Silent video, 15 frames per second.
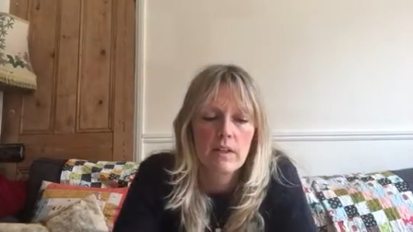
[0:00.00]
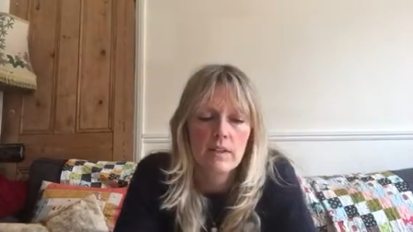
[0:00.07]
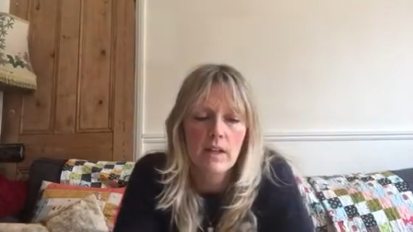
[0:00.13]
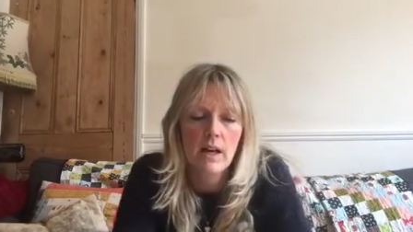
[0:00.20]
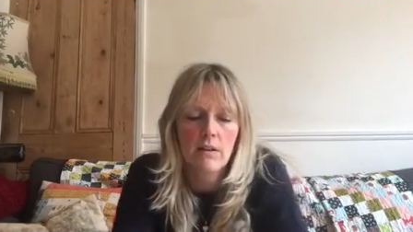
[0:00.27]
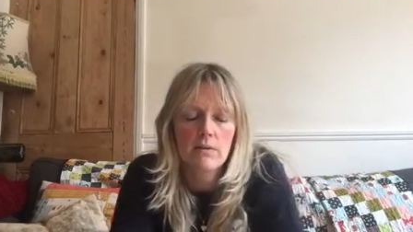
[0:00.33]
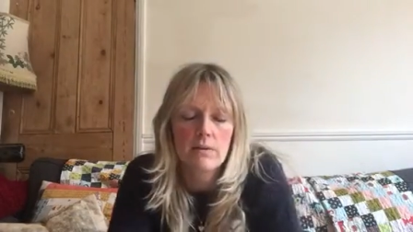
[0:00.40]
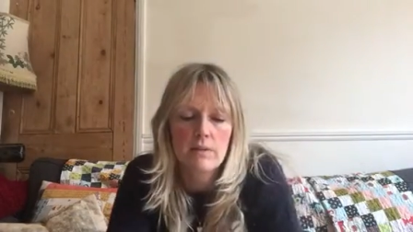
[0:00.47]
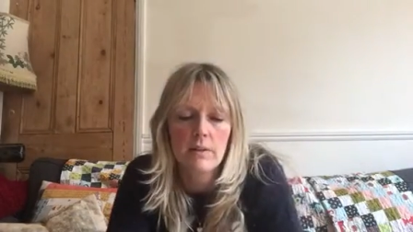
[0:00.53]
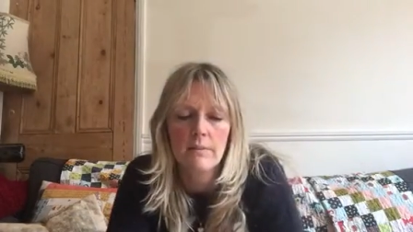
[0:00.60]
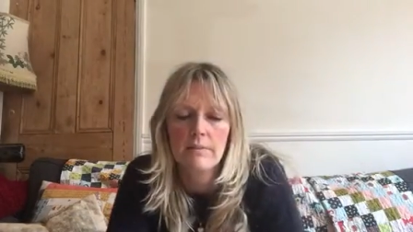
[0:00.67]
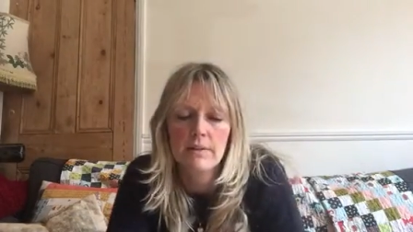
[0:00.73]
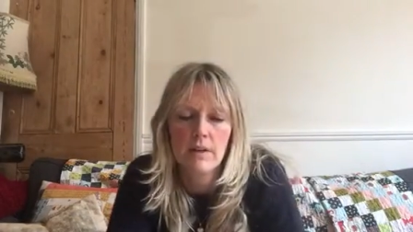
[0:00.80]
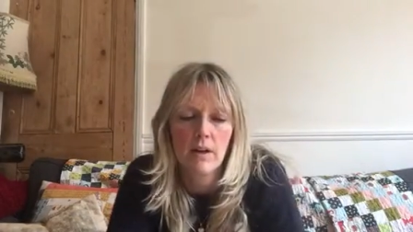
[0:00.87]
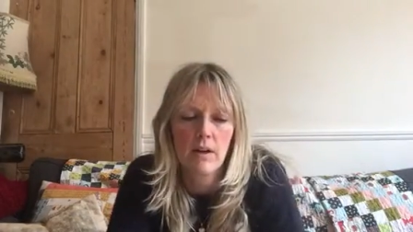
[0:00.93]
Now,
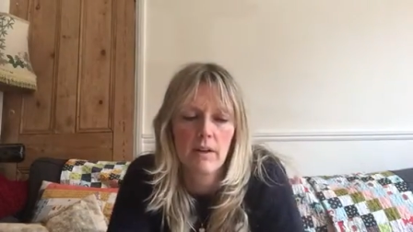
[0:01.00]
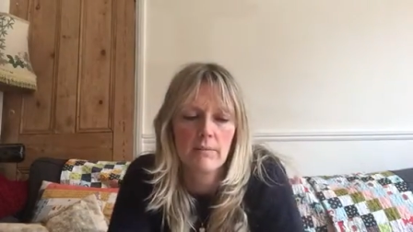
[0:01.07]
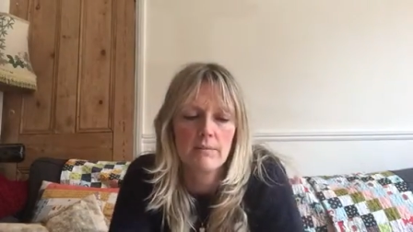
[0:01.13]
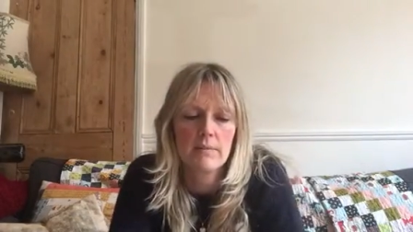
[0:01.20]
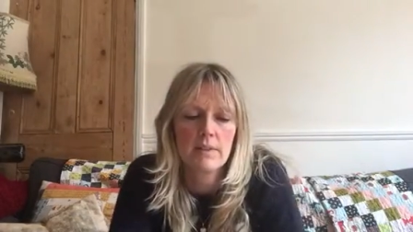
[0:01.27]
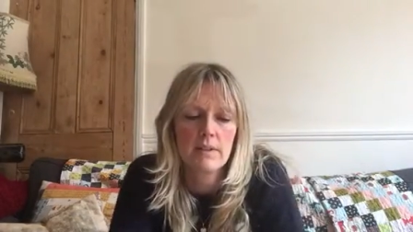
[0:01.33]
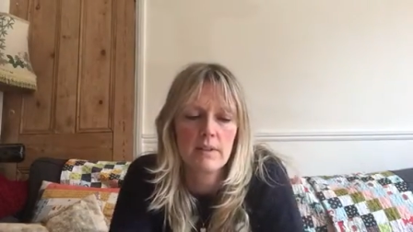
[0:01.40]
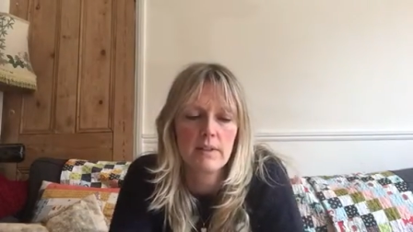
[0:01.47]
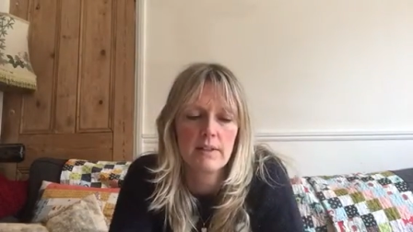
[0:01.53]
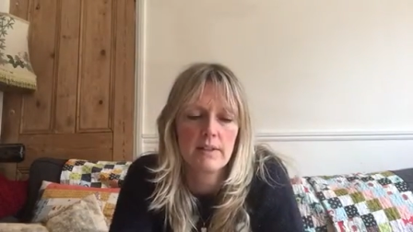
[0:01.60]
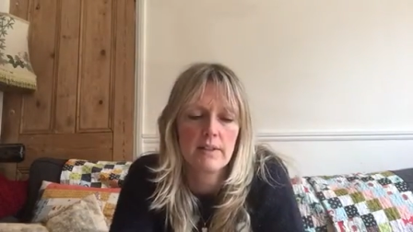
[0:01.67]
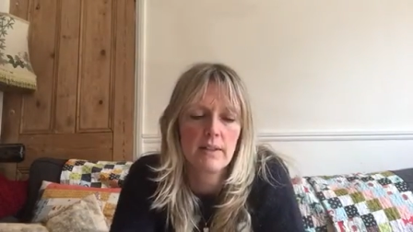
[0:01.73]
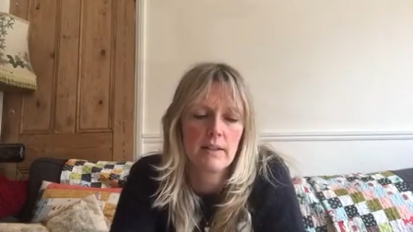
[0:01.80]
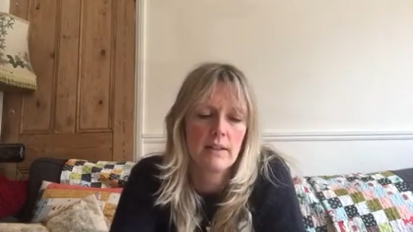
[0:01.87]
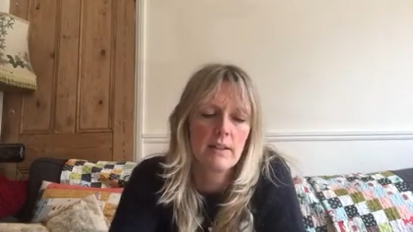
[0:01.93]
sometimes
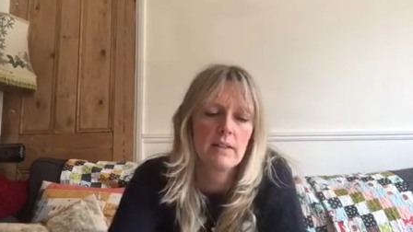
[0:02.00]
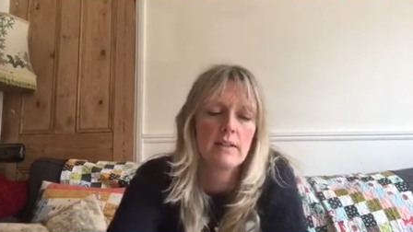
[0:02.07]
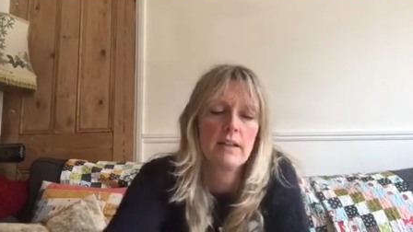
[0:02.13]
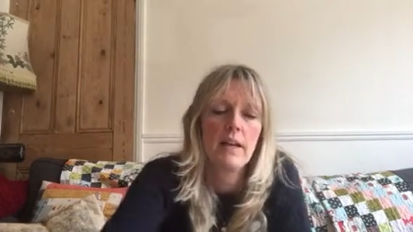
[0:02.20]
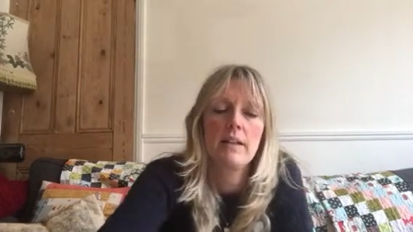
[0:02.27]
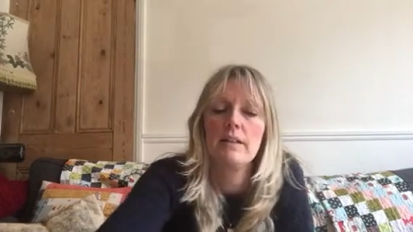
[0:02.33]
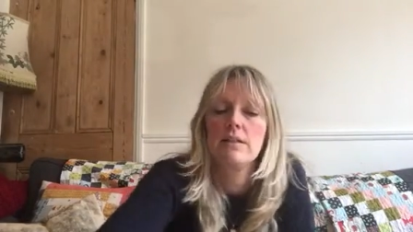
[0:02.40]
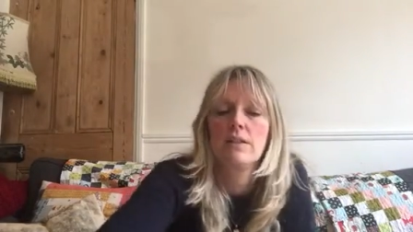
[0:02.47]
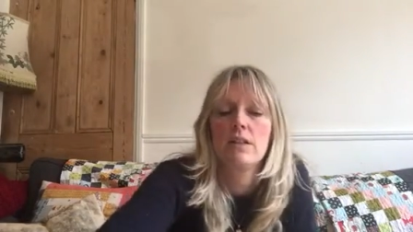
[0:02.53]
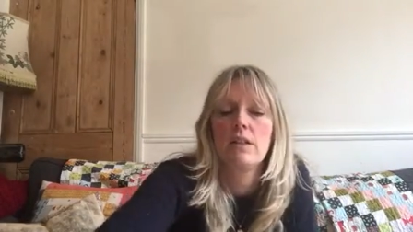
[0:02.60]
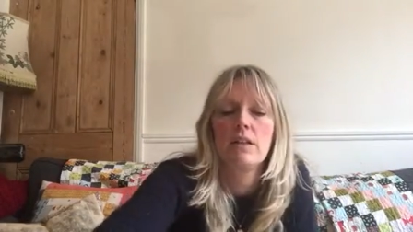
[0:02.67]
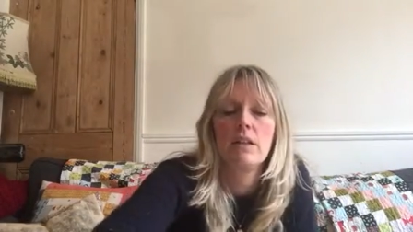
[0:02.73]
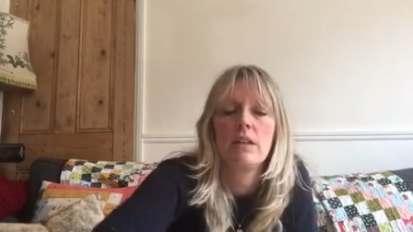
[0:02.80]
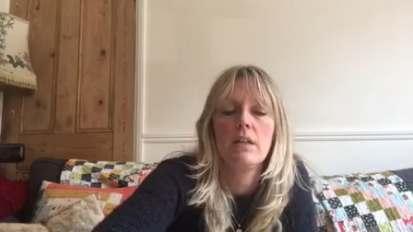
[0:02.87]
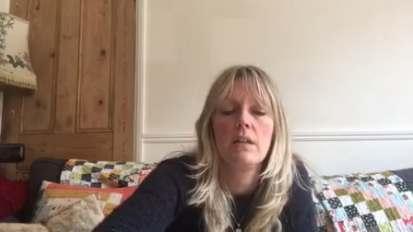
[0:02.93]
this, this
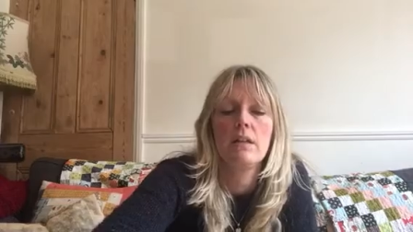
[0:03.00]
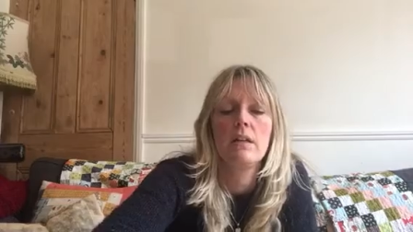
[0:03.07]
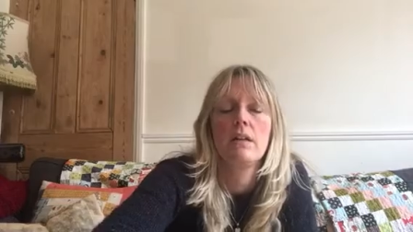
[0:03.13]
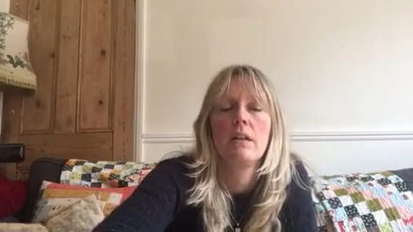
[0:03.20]
energy,